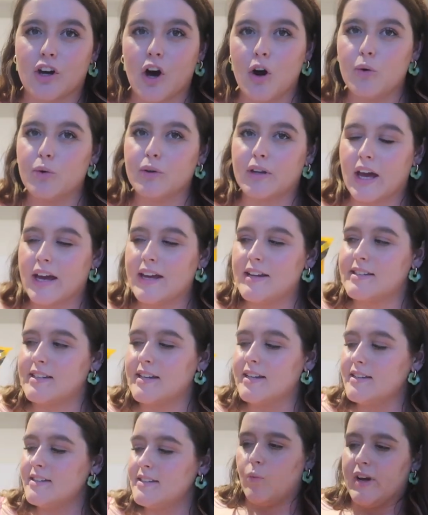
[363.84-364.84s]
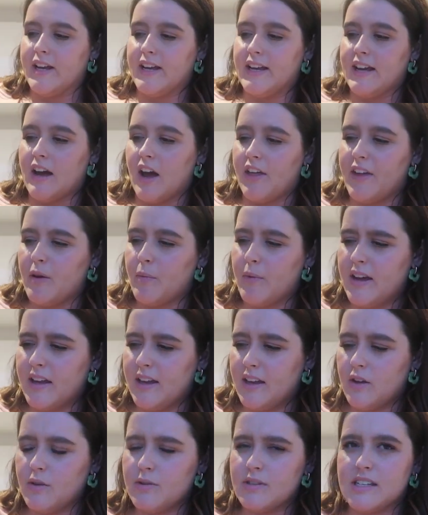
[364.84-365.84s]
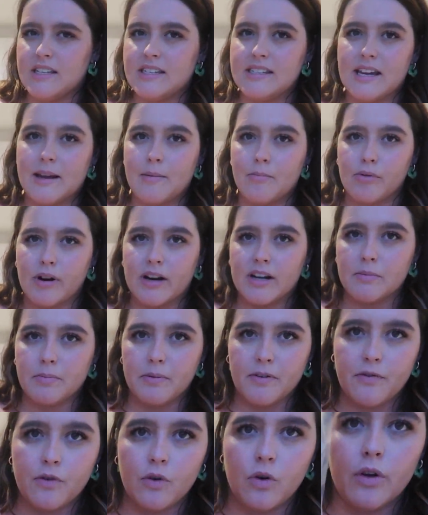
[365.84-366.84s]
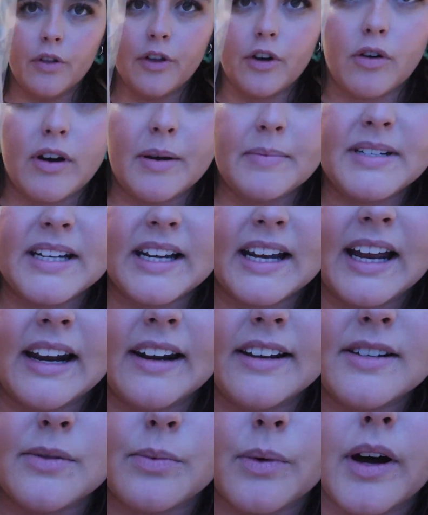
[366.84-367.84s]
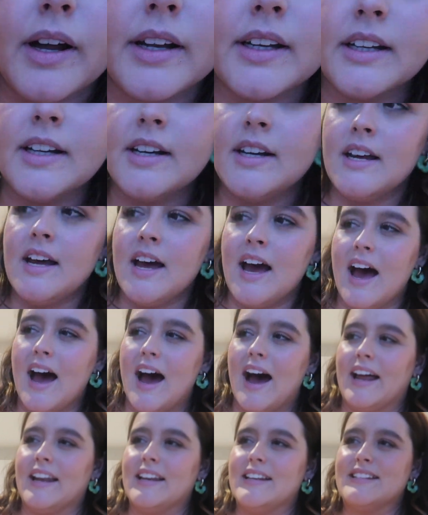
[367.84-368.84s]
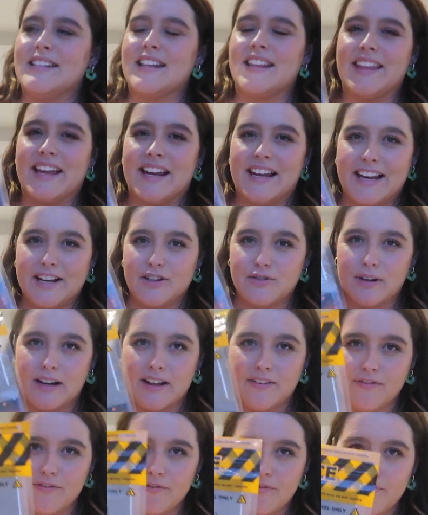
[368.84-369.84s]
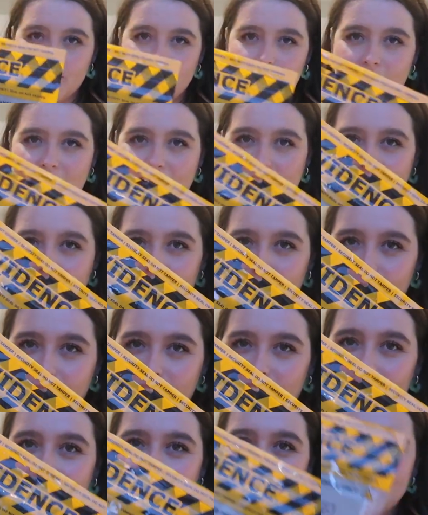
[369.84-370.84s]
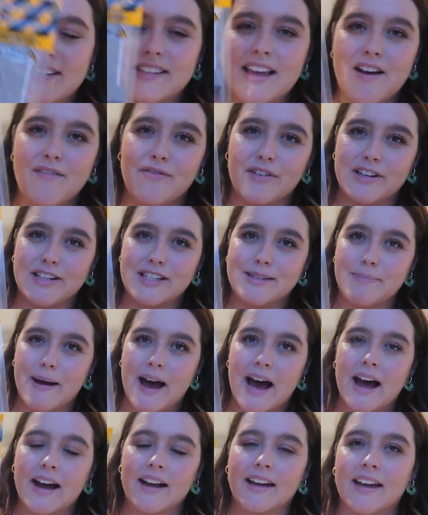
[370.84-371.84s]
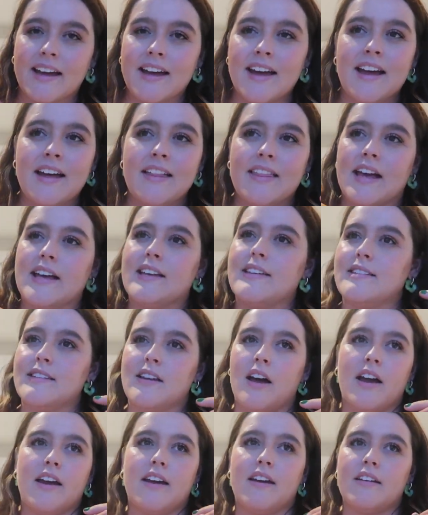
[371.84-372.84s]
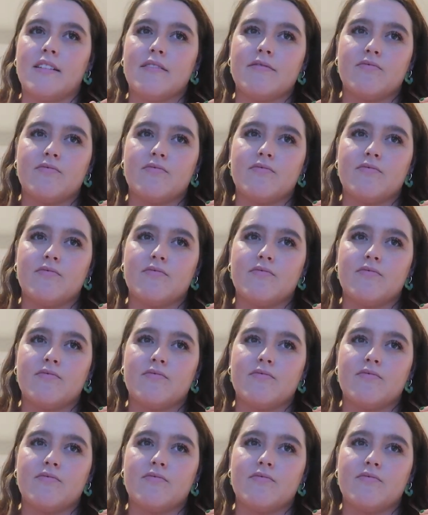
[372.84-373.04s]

cold cases. We, I think we used the same brand before, the Cryptic Killers one, and they literally have everything in this evidence bag. There's like